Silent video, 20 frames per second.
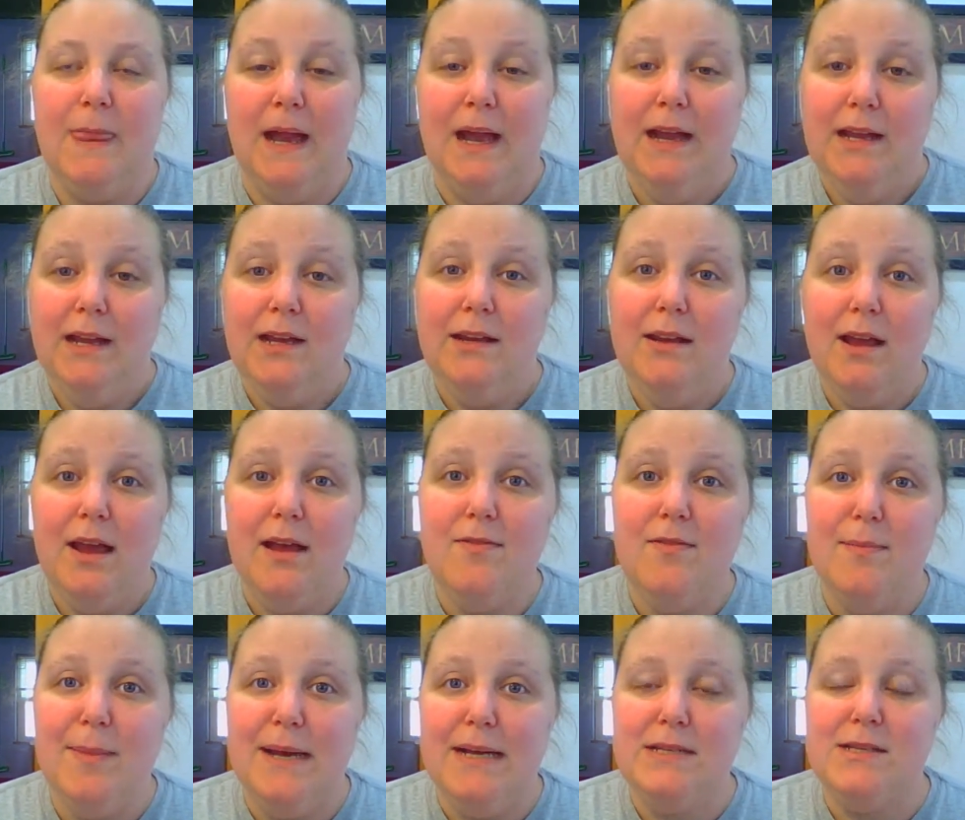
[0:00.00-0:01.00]
I need to have
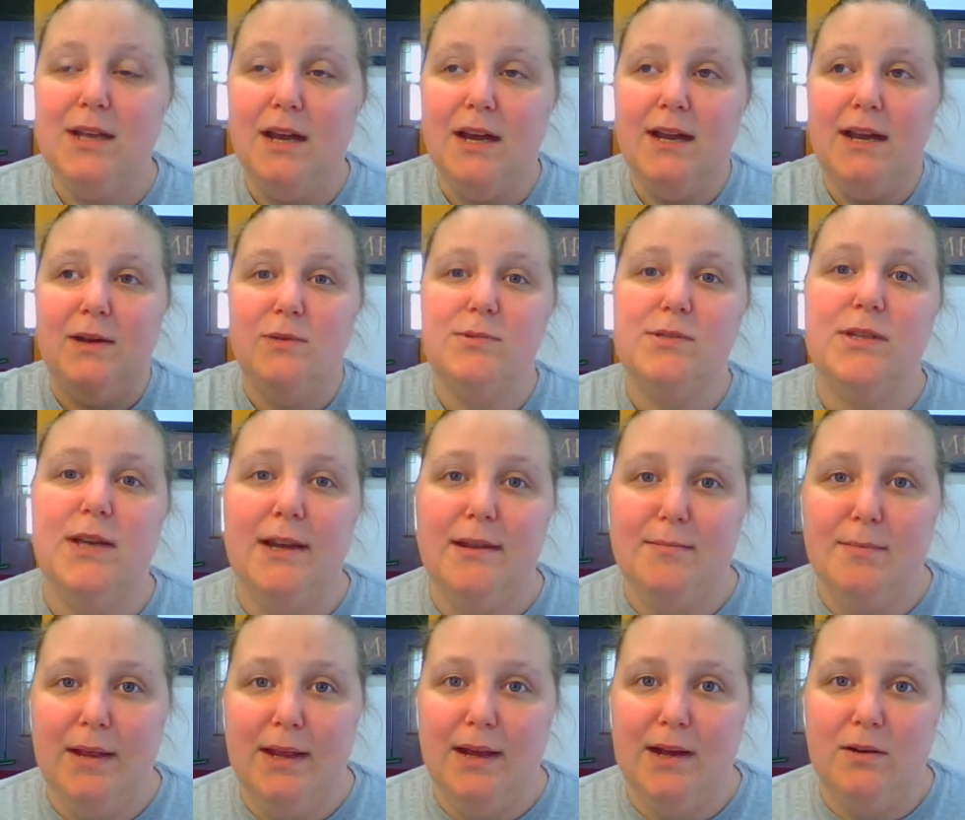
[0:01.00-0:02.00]
a mask on
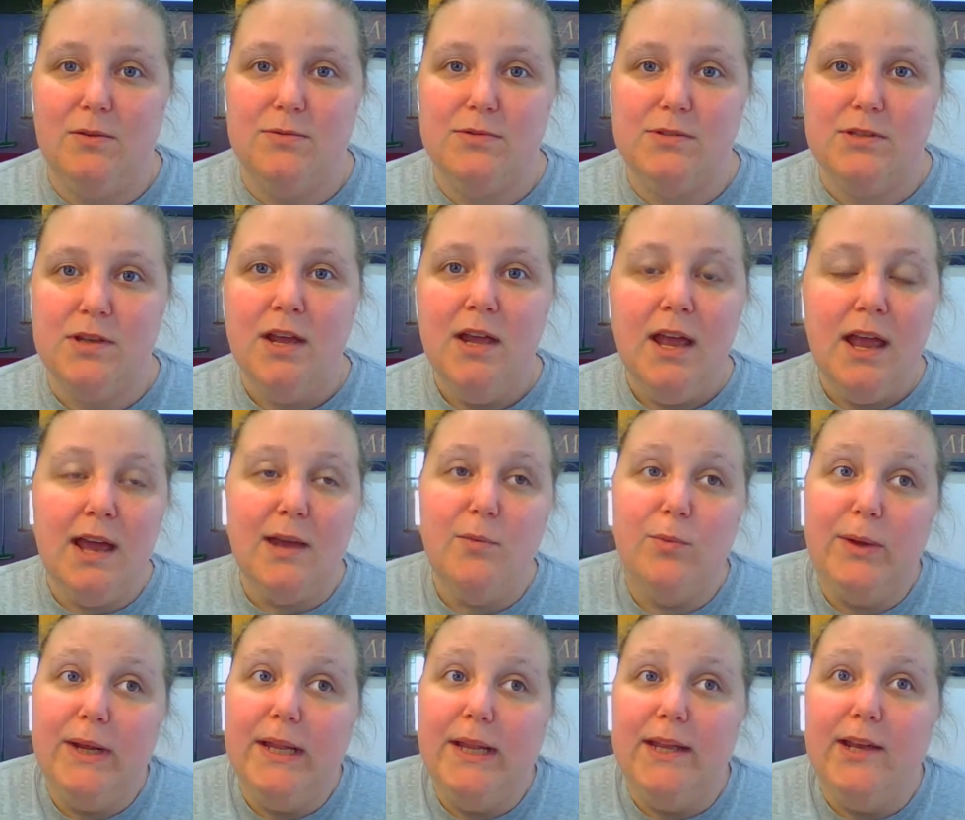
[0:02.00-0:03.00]
outside my house. And
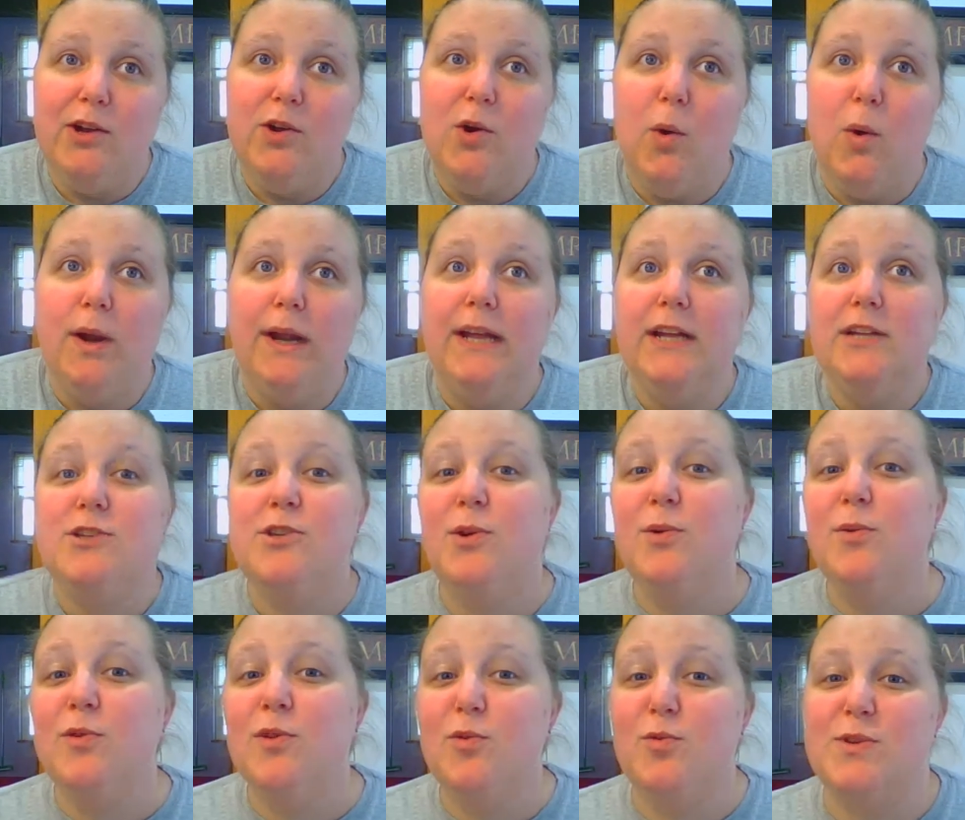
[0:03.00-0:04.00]
really, according
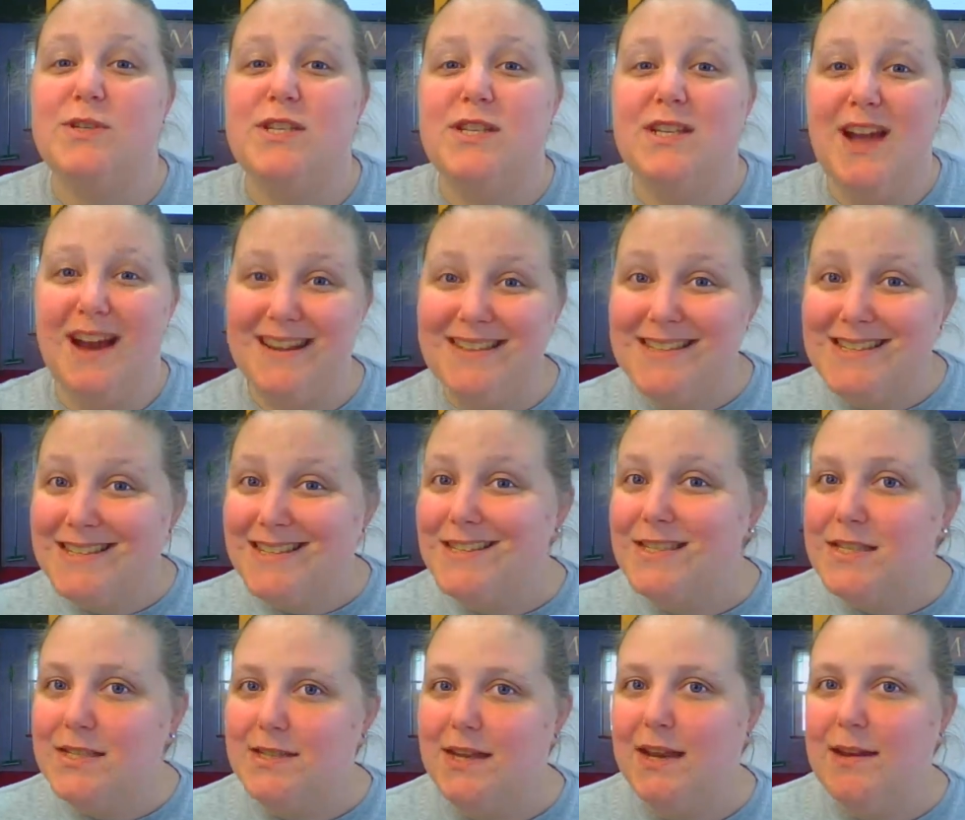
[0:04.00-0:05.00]
to the Wisconsin
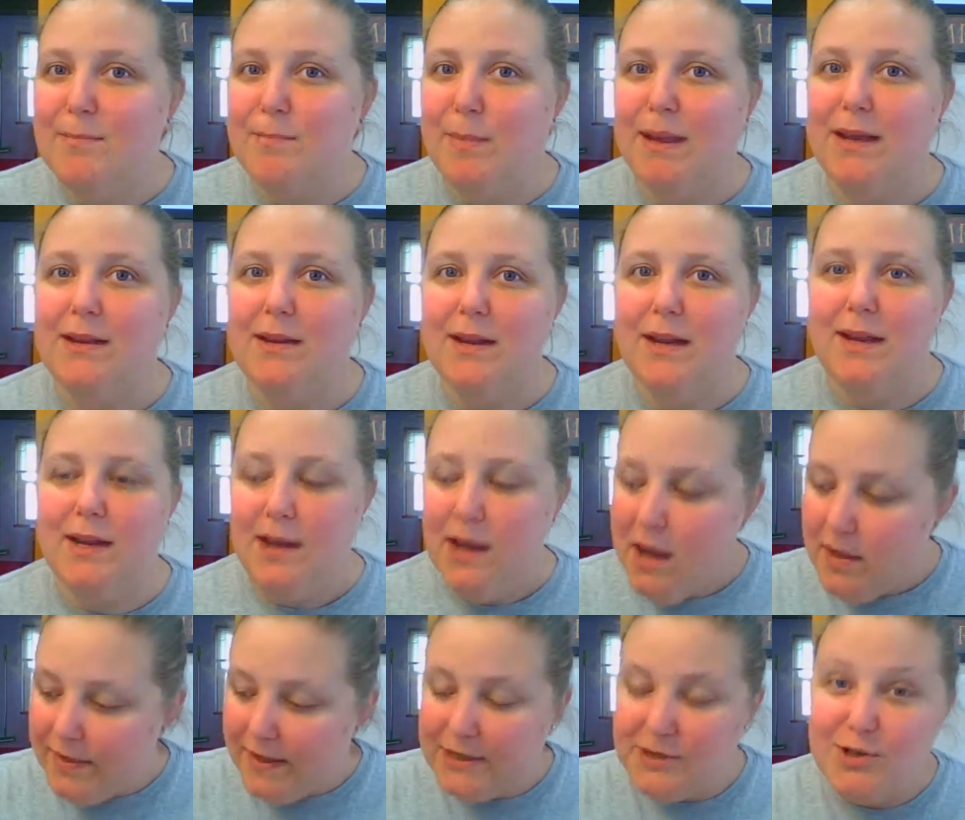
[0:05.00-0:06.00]
state mandate
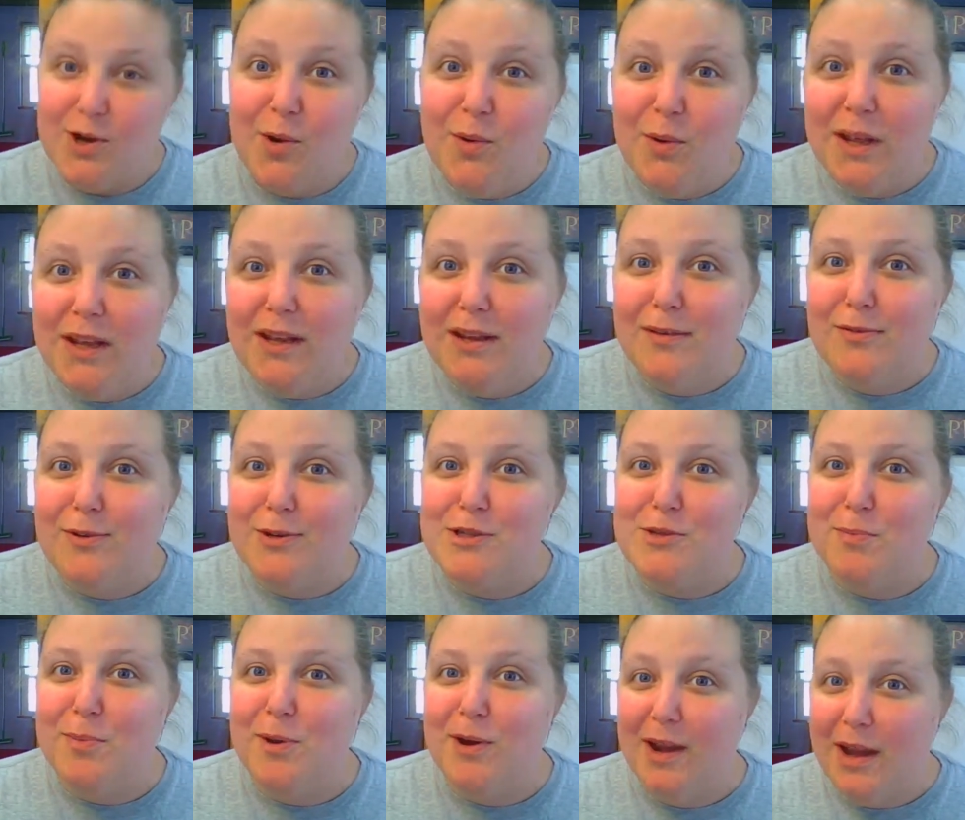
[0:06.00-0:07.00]
that Tony Evers
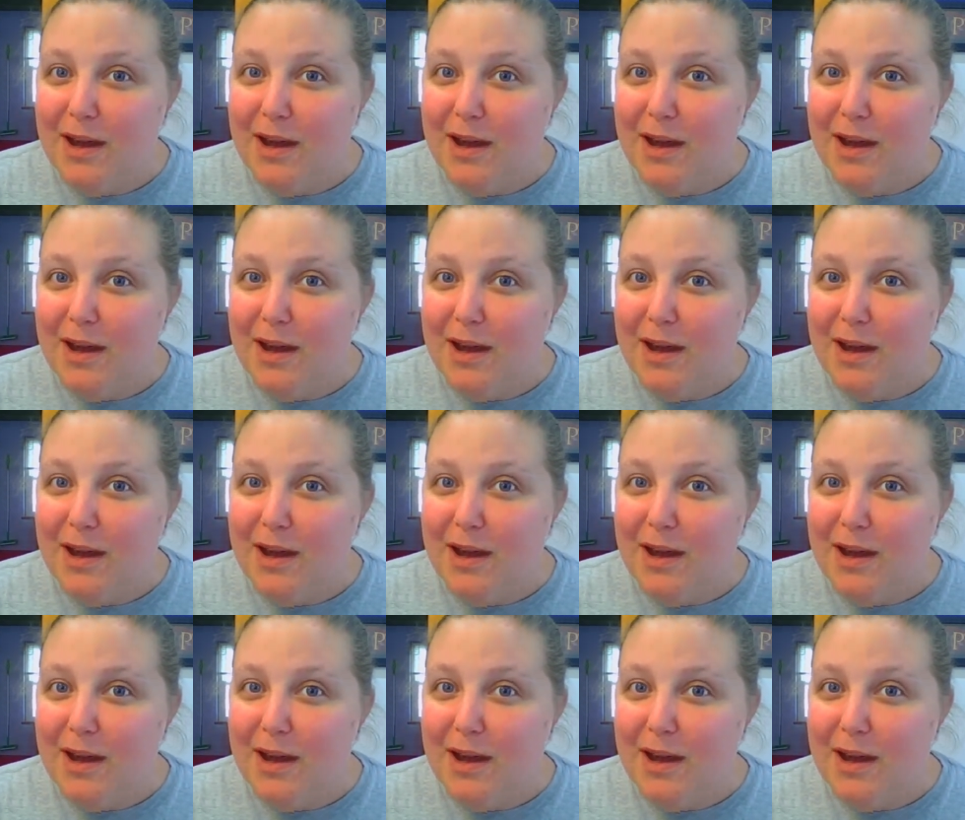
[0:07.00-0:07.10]
put